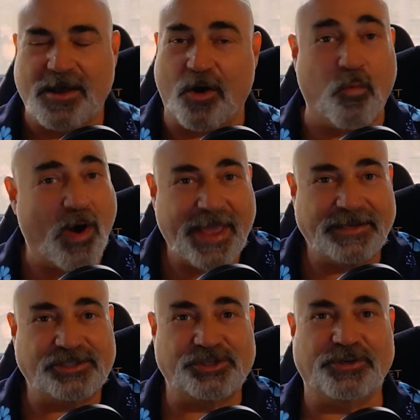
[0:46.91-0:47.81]

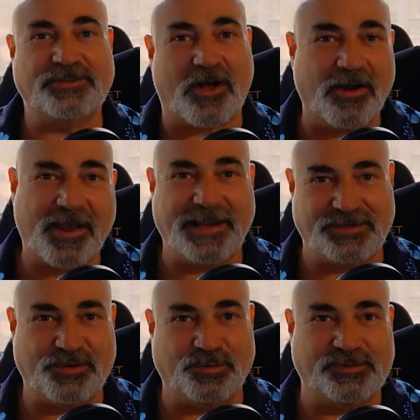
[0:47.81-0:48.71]
Hawaiian shirts, all kinds
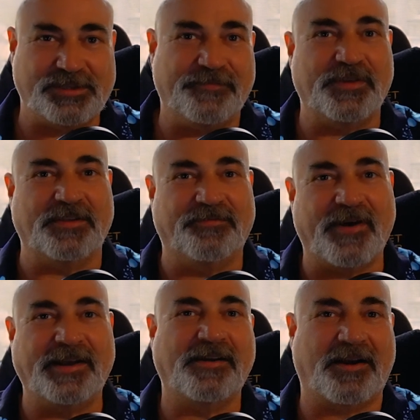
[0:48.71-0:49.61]
of cool stuff. You can
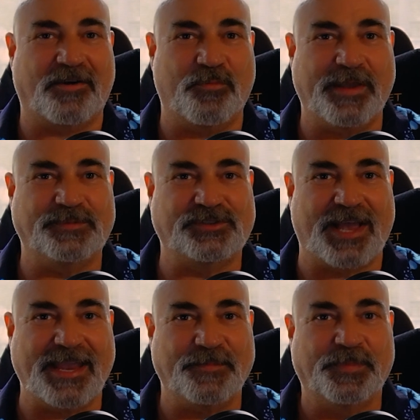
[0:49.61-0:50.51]
find it on our
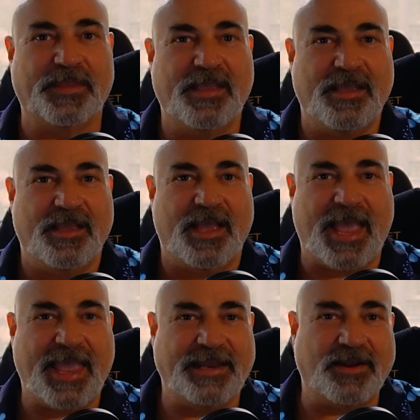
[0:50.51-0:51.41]
website.
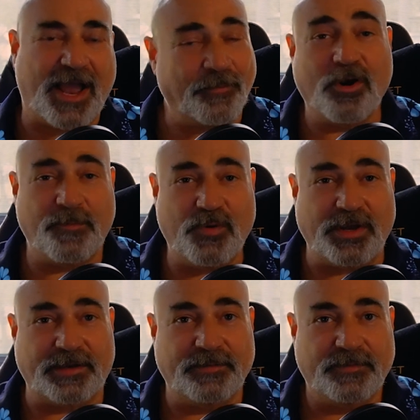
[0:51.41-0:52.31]
And I wrote a
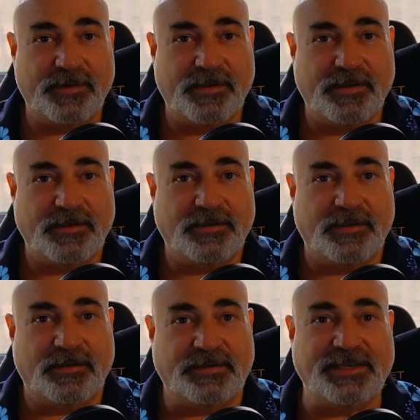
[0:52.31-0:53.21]
book.
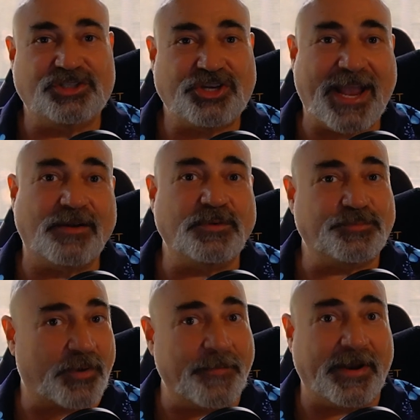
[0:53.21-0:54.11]
This channel was
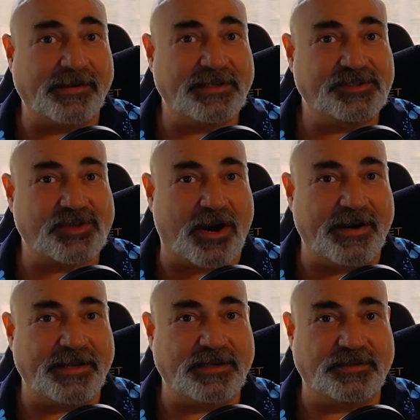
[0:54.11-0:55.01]
primarily
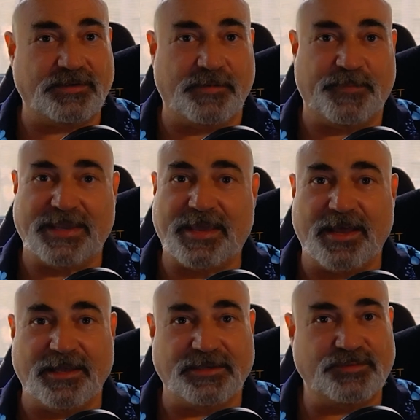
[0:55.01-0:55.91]
started
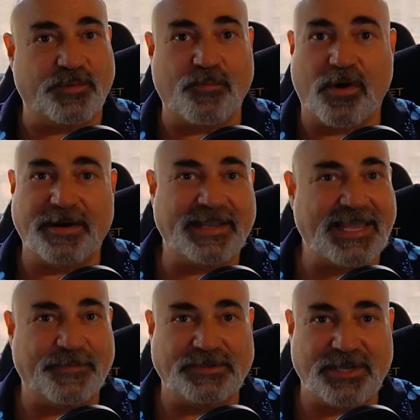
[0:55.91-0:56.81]
because we wanted to
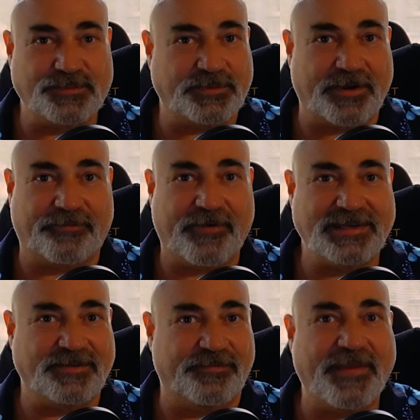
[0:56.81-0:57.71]
keep in touch with our
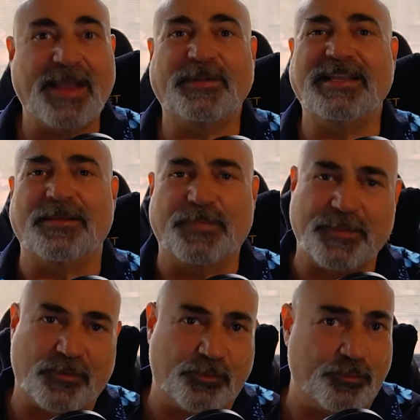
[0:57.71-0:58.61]
friends and family and the
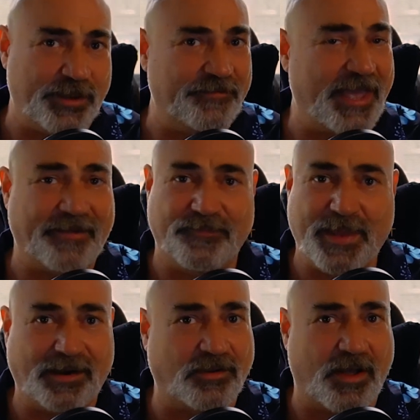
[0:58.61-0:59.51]
people we have
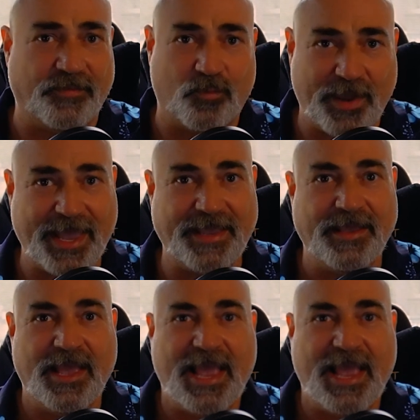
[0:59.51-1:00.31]
met along the way.